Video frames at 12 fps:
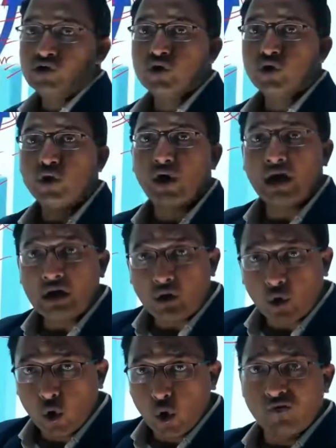So
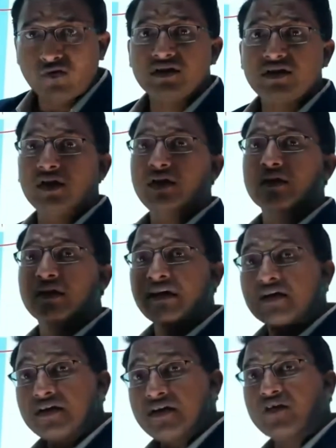control over the
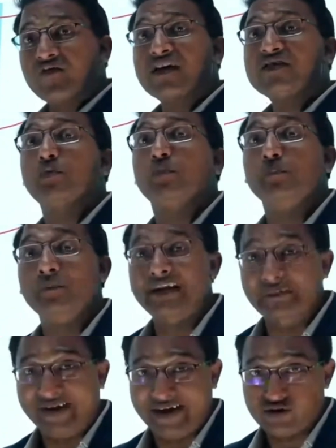credit was
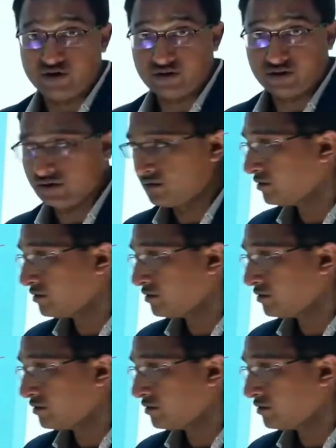minimized.